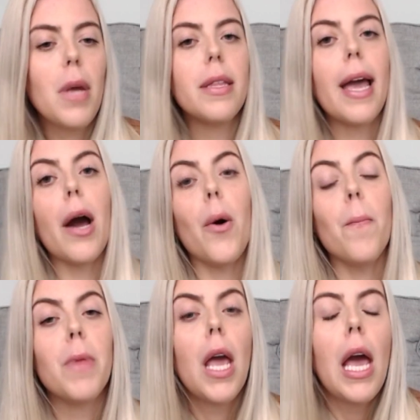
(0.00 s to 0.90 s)

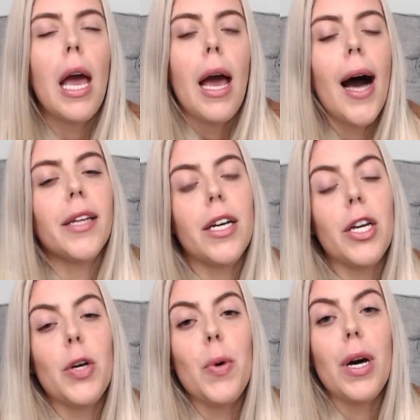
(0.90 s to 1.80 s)
Now, I'll tell
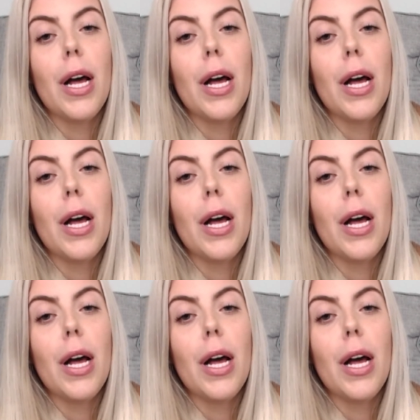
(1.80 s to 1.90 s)
you